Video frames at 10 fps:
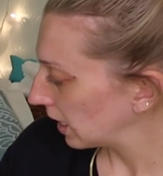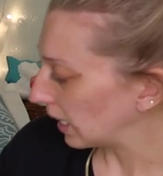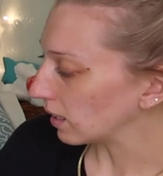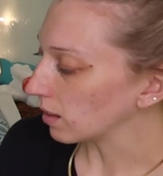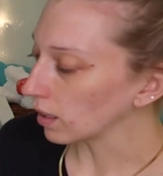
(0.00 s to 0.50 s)

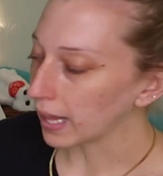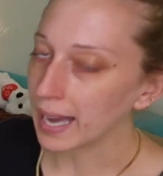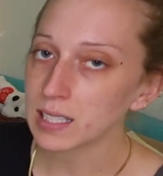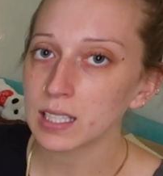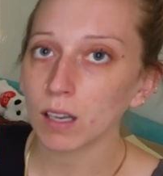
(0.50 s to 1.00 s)
And then the
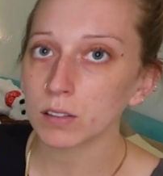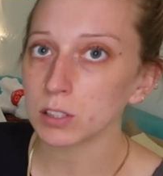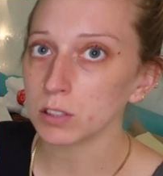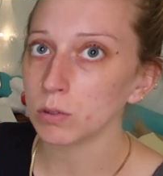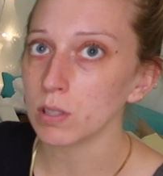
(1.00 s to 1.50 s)
last thing I'll
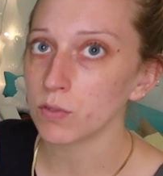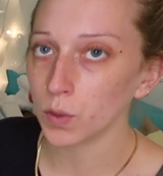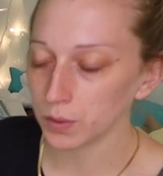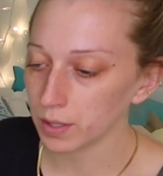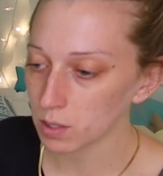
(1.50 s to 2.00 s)
do is
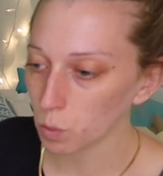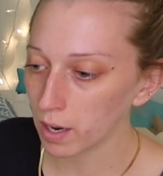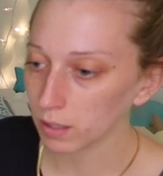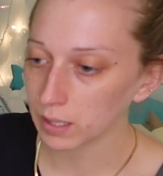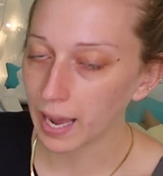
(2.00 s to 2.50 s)
fold the
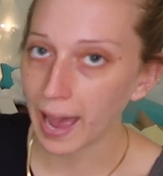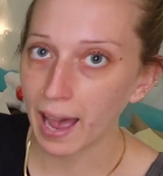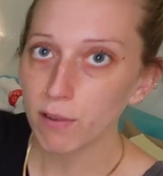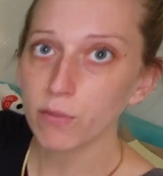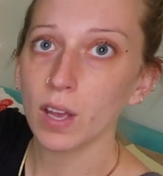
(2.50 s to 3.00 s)
sweater in
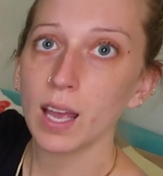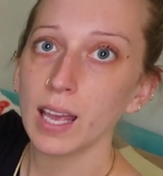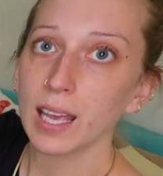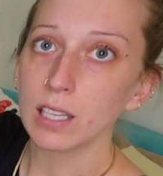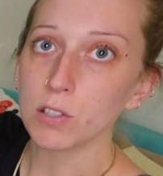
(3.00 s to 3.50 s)
half
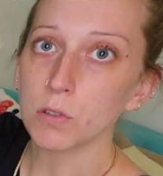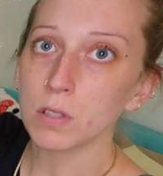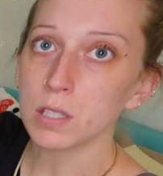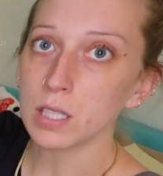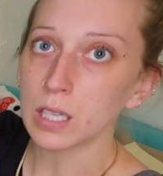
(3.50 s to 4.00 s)
and do
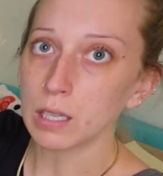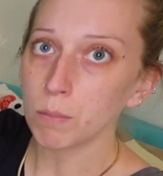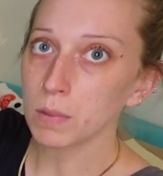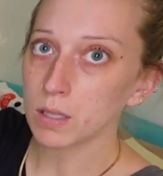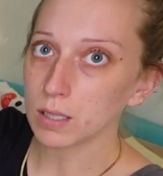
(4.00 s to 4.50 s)
the
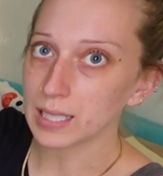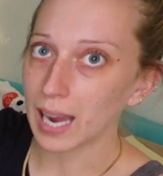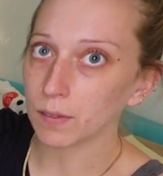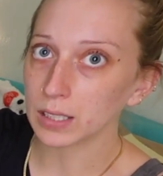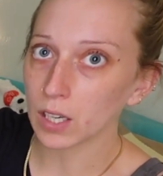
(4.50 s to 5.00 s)
seam
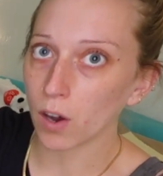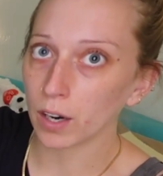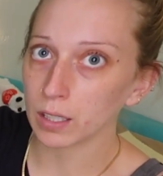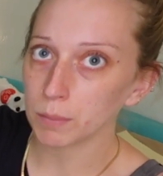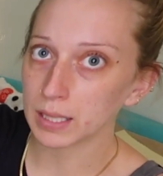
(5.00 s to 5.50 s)
down the
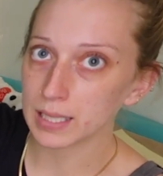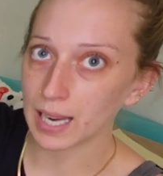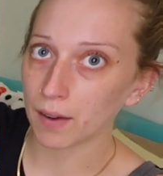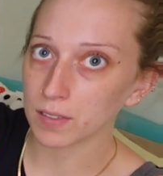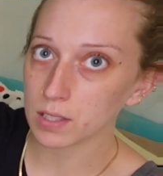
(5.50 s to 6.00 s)
arm and
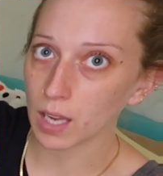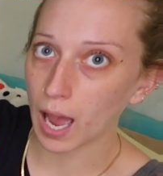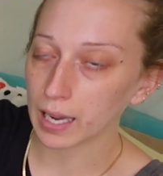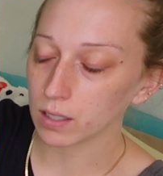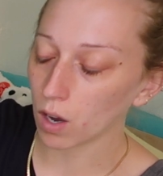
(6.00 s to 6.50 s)
down the
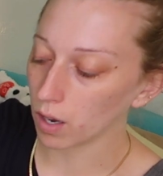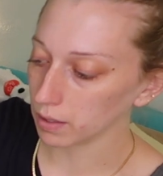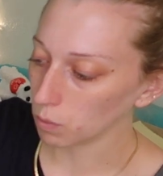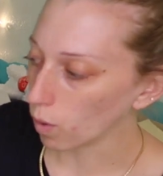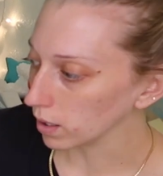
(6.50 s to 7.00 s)
side all
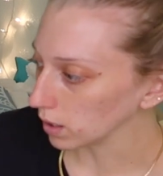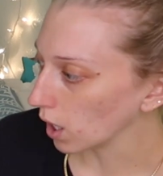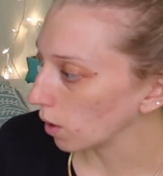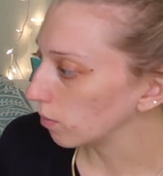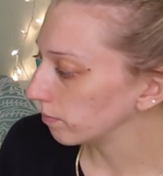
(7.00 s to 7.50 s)
in one
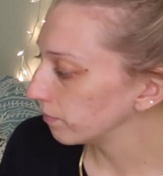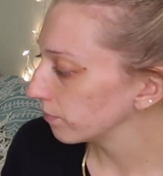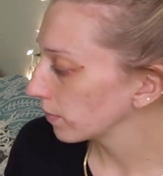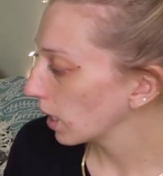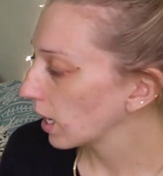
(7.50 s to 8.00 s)
go.
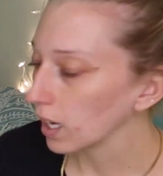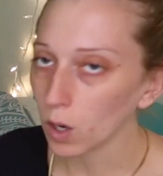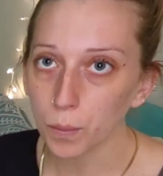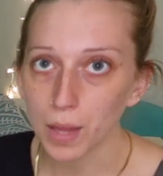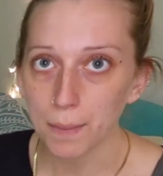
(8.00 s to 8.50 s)
I
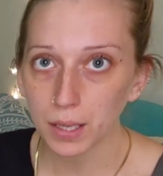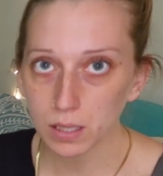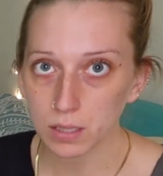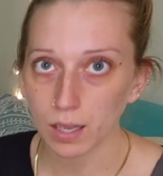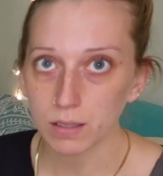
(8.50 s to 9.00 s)
hope that
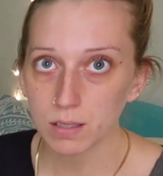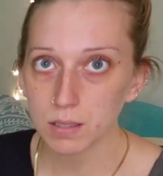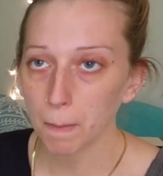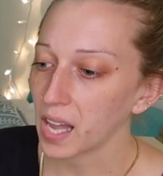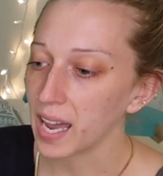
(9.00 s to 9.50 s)
makes
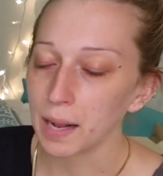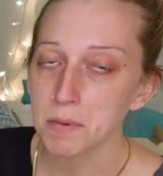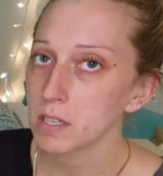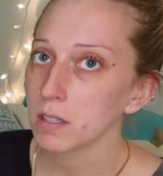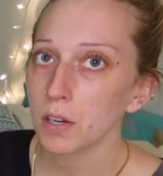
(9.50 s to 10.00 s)
sense. And I'm
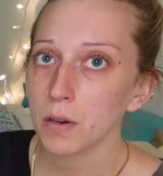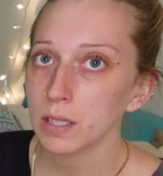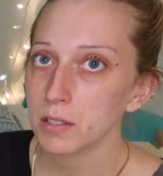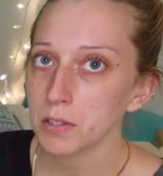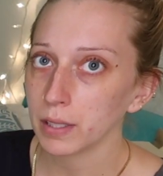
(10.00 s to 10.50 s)
just gonna go
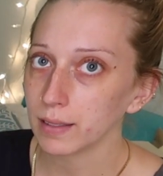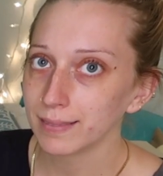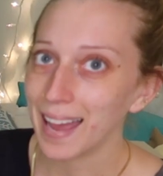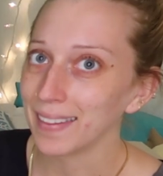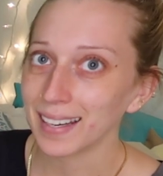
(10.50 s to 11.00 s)
ahead and do it.
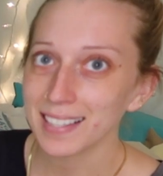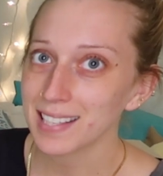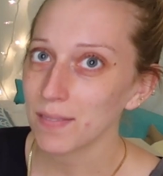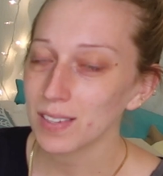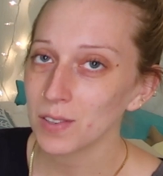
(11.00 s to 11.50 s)
And then I just
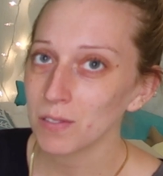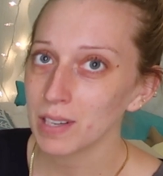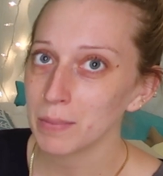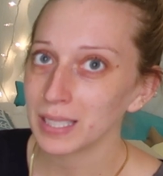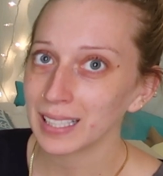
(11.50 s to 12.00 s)
have to do the
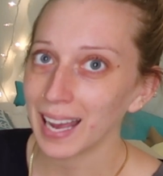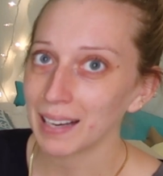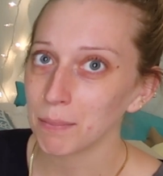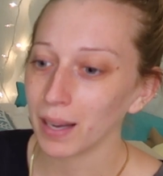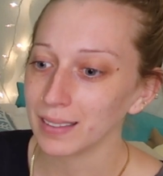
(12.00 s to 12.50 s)
ribbing and
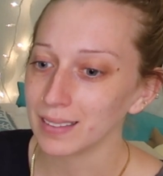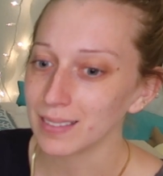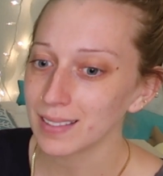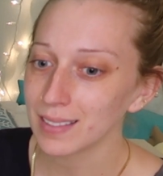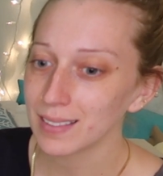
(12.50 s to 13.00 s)
add
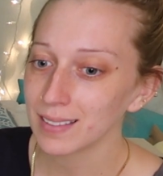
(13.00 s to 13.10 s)
buttons.